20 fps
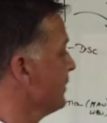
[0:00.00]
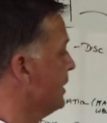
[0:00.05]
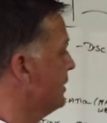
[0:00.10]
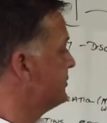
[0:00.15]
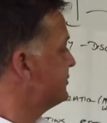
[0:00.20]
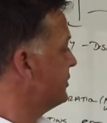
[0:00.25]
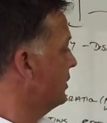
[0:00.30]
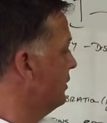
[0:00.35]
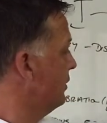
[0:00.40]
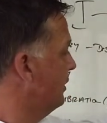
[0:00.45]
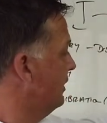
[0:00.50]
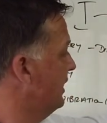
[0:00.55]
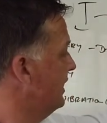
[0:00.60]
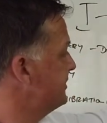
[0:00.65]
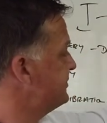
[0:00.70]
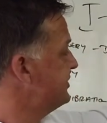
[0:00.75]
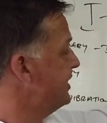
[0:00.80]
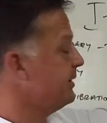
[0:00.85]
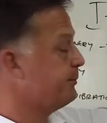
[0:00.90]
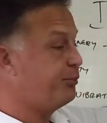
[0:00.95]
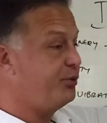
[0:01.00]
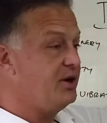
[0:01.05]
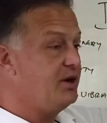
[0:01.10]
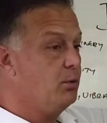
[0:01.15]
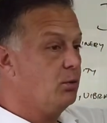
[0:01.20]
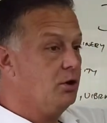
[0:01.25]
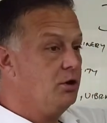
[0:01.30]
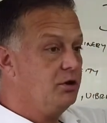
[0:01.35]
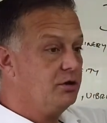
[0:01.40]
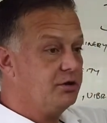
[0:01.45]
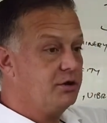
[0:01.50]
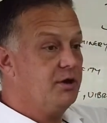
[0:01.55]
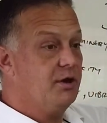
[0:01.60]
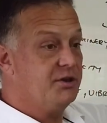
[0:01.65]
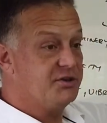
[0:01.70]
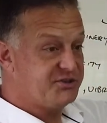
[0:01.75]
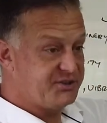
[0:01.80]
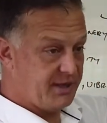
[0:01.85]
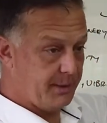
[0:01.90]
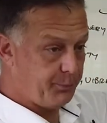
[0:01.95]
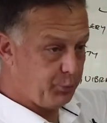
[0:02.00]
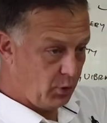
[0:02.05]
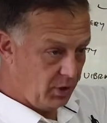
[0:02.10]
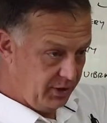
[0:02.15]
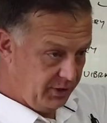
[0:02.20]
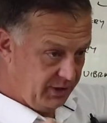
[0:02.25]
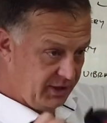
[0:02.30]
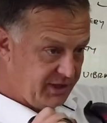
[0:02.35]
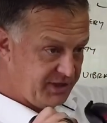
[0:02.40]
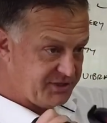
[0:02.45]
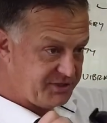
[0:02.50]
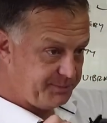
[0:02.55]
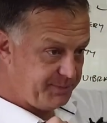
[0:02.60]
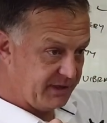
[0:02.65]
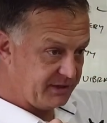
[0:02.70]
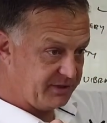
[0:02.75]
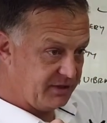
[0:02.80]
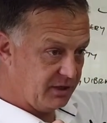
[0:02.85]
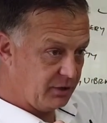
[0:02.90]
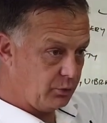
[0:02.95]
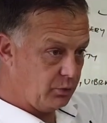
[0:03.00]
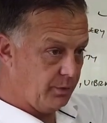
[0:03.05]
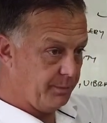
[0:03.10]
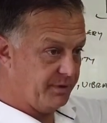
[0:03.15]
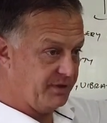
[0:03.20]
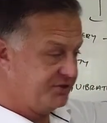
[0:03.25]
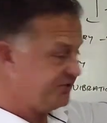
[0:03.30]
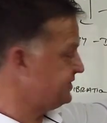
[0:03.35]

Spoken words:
So let's say pre-work, step one, inspect the equipment.